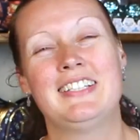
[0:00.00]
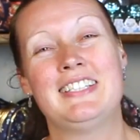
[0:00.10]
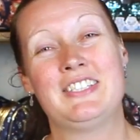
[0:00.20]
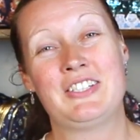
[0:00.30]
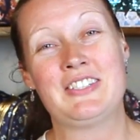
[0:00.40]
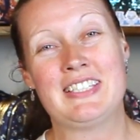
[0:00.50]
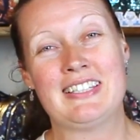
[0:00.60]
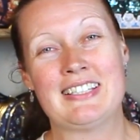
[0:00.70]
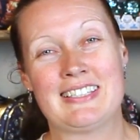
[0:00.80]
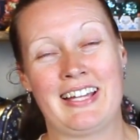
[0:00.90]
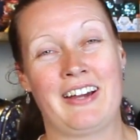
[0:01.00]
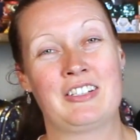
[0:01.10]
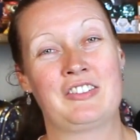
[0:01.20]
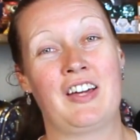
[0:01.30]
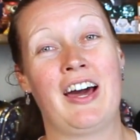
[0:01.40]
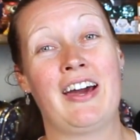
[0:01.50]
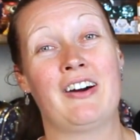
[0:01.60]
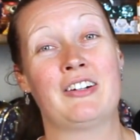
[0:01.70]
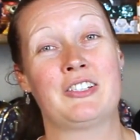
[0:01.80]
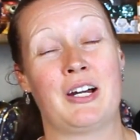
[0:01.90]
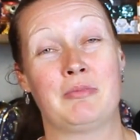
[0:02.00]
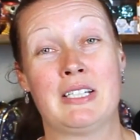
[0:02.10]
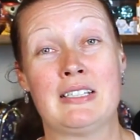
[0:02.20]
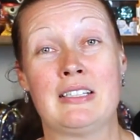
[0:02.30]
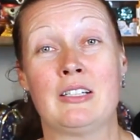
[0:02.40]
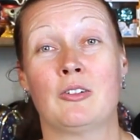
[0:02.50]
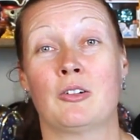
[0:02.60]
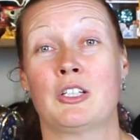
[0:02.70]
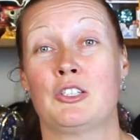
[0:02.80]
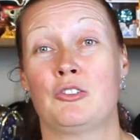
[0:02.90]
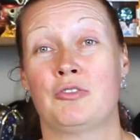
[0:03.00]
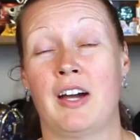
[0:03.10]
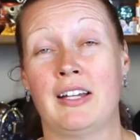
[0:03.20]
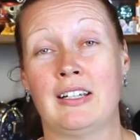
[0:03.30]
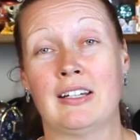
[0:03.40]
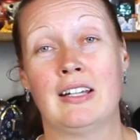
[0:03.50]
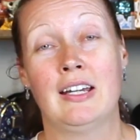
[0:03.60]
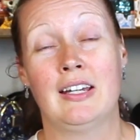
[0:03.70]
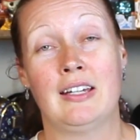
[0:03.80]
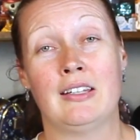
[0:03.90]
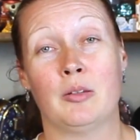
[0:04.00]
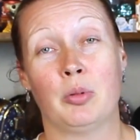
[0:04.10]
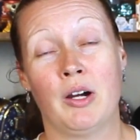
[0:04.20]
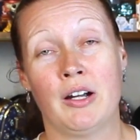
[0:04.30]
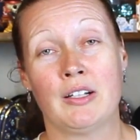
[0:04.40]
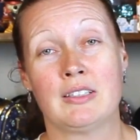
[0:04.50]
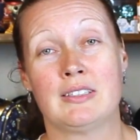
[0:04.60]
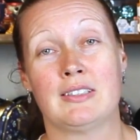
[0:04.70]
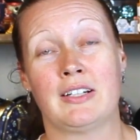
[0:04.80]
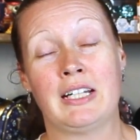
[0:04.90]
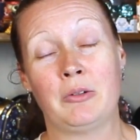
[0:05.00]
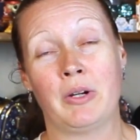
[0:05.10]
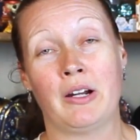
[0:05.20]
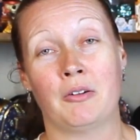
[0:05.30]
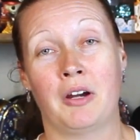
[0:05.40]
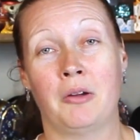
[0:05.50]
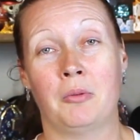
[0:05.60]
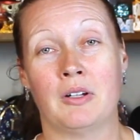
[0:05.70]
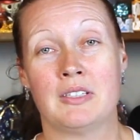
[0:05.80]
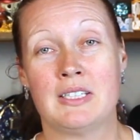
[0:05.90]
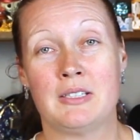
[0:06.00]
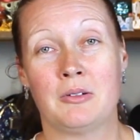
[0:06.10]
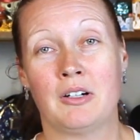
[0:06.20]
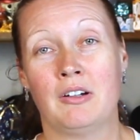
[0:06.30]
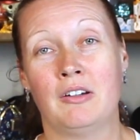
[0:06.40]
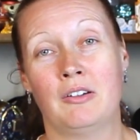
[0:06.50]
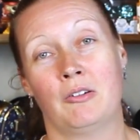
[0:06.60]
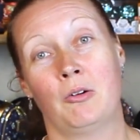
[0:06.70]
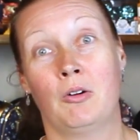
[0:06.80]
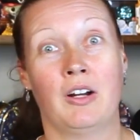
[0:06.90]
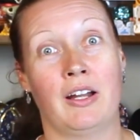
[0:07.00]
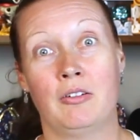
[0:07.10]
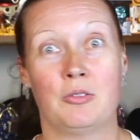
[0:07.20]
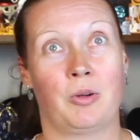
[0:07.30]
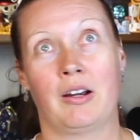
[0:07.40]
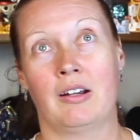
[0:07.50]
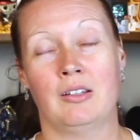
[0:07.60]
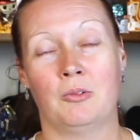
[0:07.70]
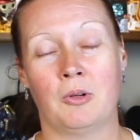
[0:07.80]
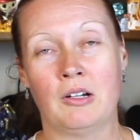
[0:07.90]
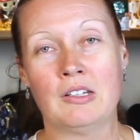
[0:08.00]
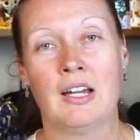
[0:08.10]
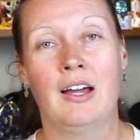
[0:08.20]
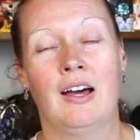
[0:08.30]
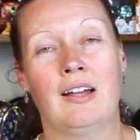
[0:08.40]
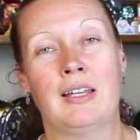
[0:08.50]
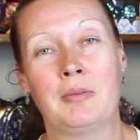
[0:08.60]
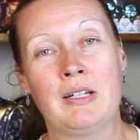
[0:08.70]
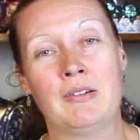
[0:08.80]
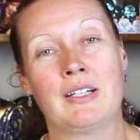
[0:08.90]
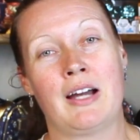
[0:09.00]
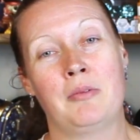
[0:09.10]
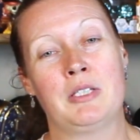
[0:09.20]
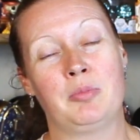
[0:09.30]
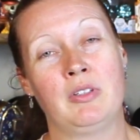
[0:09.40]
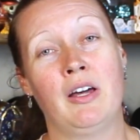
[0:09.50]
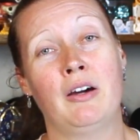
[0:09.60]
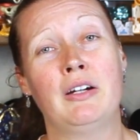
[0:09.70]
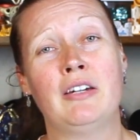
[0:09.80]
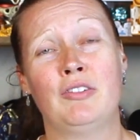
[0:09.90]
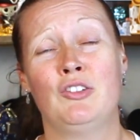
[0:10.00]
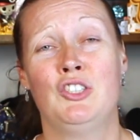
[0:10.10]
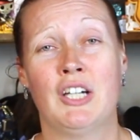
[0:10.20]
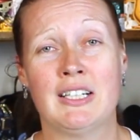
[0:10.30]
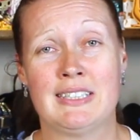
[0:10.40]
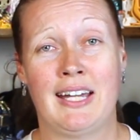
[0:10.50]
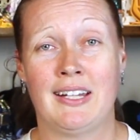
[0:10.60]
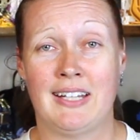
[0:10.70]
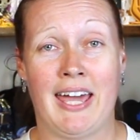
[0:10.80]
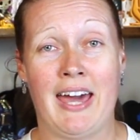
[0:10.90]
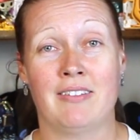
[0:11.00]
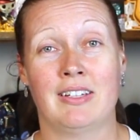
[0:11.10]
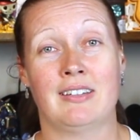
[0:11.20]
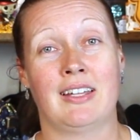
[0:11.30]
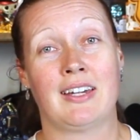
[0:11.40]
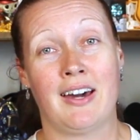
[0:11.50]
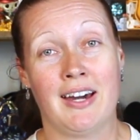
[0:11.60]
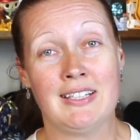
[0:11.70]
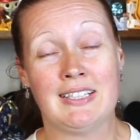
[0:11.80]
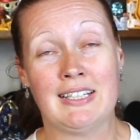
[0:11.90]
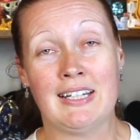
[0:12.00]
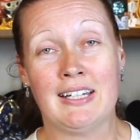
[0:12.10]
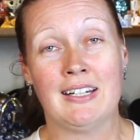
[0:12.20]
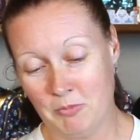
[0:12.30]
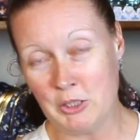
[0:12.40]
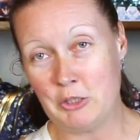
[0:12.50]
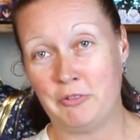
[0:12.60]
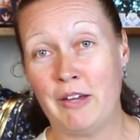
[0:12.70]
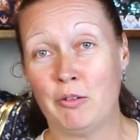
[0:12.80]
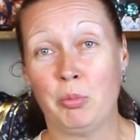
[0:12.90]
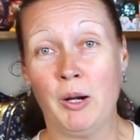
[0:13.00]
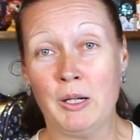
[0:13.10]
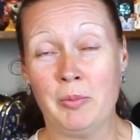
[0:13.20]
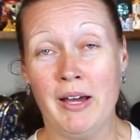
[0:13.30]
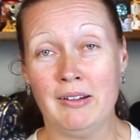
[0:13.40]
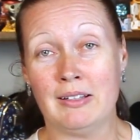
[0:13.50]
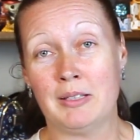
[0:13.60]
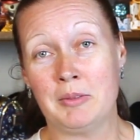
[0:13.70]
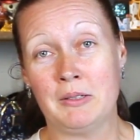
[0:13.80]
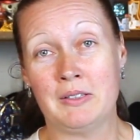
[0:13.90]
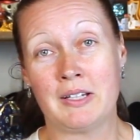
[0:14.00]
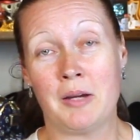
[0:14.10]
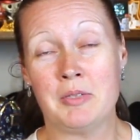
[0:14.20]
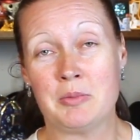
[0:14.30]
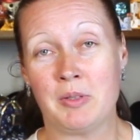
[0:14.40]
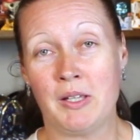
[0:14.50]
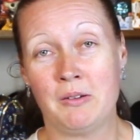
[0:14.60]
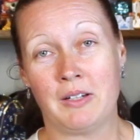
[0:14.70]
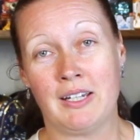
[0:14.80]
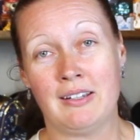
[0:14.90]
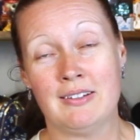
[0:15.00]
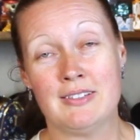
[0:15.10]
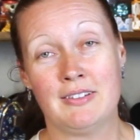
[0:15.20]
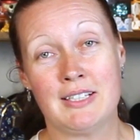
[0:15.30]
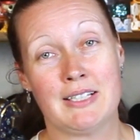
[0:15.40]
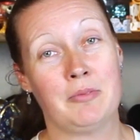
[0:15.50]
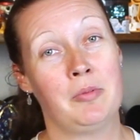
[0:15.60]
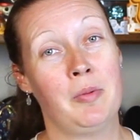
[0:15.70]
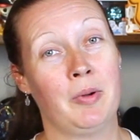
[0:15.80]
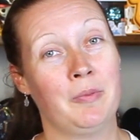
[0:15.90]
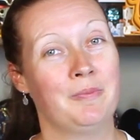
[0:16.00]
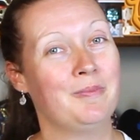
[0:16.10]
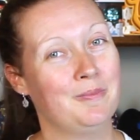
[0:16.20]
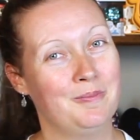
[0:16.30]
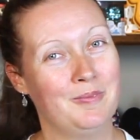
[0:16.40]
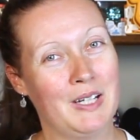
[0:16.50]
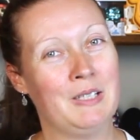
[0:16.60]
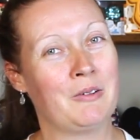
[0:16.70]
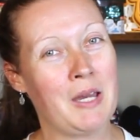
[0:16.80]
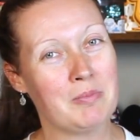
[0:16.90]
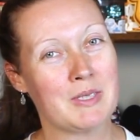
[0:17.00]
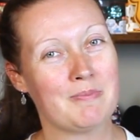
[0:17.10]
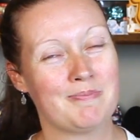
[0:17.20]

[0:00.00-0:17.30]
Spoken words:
Did you see this Loungefly on Shopdisney, or did you find it in the parks, anywhere around Walt Disney World, or elsewhere in the world? Let me know in the comments below. If you just had to have it like I did, what's your favorite part about it? Let me know in the comments below. And until next time, remember, no capes.